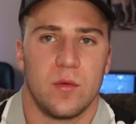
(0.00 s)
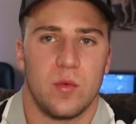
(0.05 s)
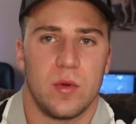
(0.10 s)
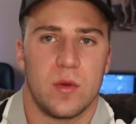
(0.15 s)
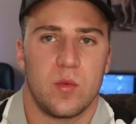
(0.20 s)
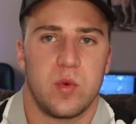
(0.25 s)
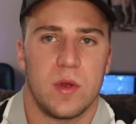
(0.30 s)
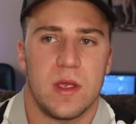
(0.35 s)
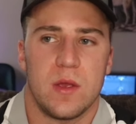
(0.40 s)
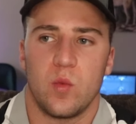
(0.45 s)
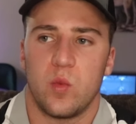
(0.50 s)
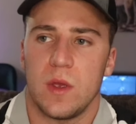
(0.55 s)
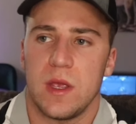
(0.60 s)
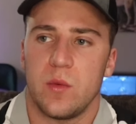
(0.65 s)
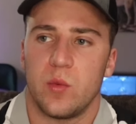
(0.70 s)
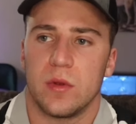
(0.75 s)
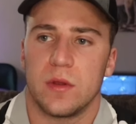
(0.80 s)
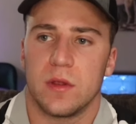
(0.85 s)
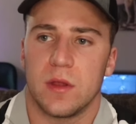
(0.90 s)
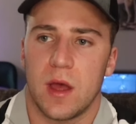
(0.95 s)

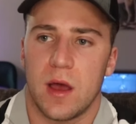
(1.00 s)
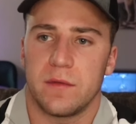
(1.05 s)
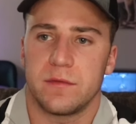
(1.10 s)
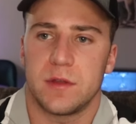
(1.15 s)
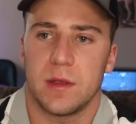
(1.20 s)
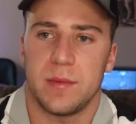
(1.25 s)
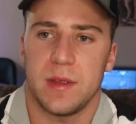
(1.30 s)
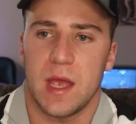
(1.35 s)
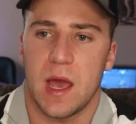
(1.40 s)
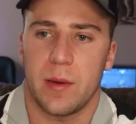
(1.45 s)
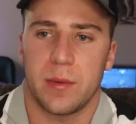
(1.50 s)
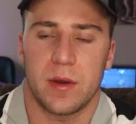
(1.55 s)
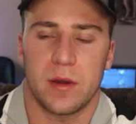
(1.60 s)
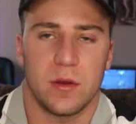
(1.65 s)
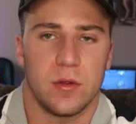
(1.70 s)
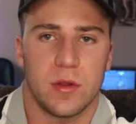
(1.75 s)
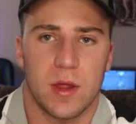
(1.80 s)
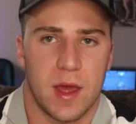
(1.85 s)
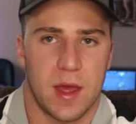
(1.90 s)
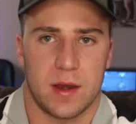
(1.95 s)
We would love to be able to
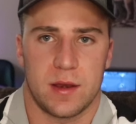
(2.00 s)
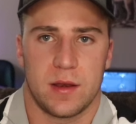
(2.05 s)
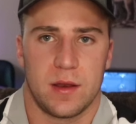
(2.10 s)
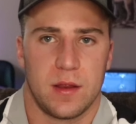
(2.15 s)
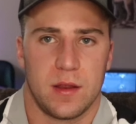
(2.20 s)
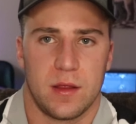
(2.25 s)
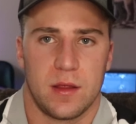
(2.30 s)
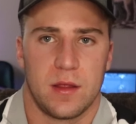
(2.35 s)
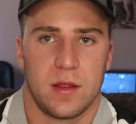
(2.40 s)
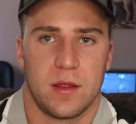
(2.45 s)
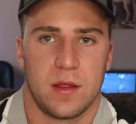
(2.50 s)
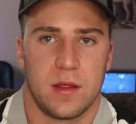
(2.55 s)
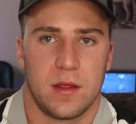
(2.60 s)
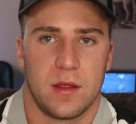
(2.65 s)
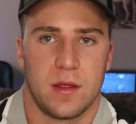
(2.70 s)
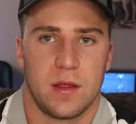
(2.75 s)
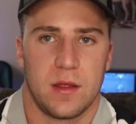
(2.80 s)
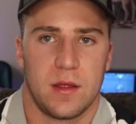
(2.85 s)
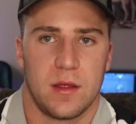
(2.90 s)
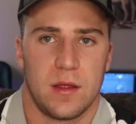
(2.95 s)
do that.
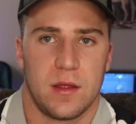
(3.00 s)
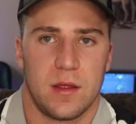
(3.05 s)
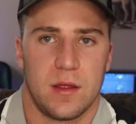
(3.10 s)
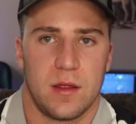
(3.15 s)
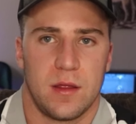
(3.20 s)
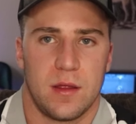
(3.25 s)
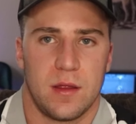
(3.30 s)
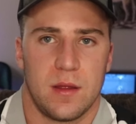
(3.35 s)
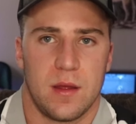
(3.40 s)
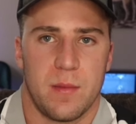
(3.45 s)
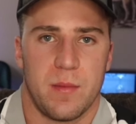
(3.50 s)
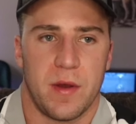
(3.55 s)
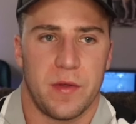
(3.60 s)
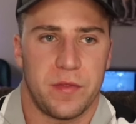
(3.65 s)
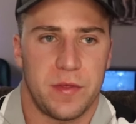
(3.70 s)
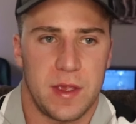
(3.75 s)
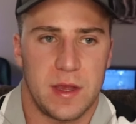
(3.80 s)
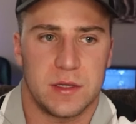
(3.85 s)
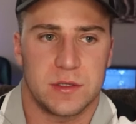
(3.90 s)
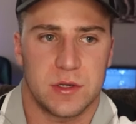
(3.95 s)

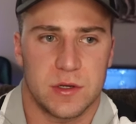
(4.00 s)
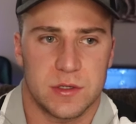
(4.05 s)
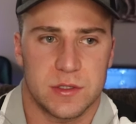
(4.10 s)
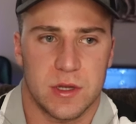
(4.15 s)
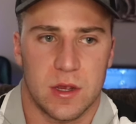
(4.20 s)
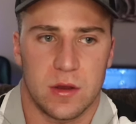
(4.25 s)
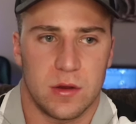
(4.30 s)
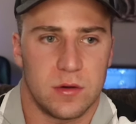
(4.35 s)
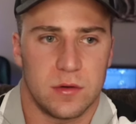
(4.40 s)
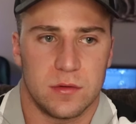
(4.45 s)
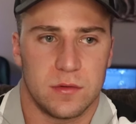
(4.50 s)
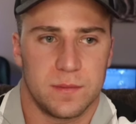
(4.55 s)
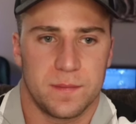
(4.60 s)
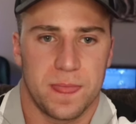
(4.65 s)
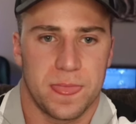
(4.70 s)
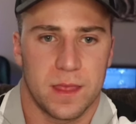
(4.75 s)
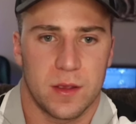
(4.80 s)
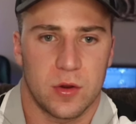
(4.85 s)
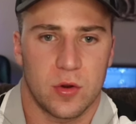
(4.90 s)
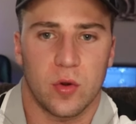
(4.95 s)
But things are so
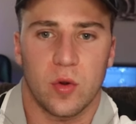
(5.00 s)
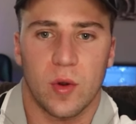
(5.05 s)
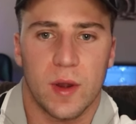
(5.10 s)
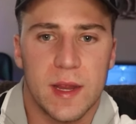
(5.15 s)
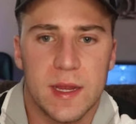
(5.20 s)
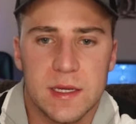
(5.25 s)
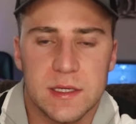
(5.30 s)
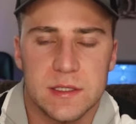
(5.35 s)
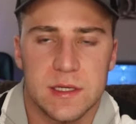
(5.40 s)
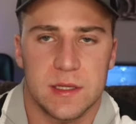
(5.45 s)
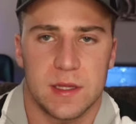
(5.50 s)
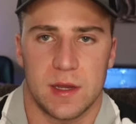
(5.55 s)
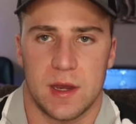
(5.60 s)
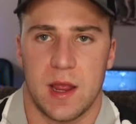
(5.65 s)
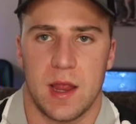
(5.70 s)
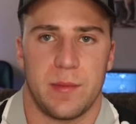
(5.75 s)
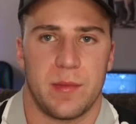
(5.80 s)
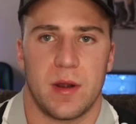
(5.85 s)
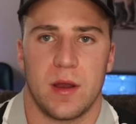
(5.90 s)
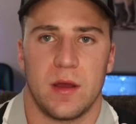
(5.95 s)
crazy
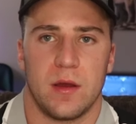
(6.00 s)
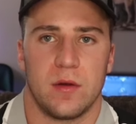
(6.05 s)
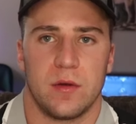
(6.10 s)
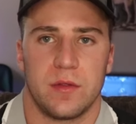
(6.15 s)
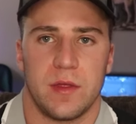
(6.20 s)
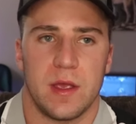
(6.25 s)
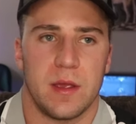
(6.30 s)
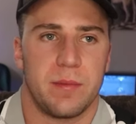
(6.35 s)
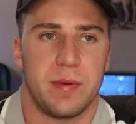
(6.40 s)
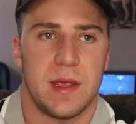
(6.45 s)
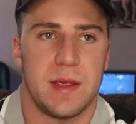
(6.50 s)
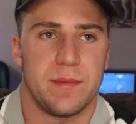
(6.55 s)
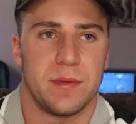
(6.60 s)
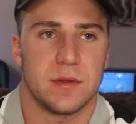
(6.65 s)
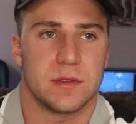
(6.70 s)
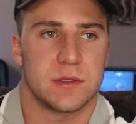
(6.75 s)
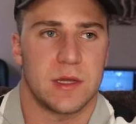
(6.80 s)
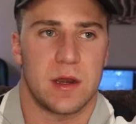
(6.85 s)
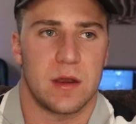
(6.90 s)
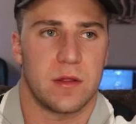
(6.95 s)
today, bro.
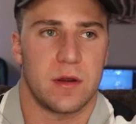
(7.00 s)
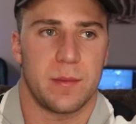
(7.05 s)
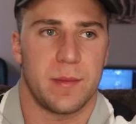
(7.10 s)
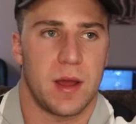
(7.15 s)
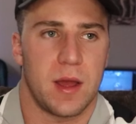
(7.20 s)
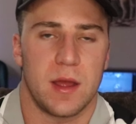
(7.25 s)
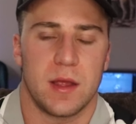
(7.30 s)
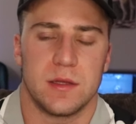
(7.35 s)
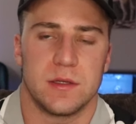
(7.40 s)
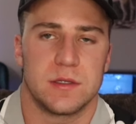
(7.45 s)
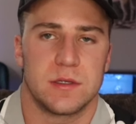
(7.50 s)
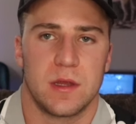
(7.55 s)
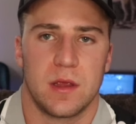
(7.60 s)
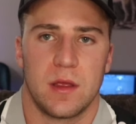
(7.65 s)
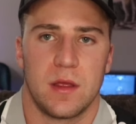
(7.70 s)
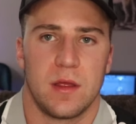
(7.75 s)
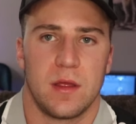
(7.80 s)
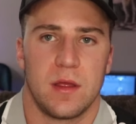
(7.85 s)
People's out of their minds.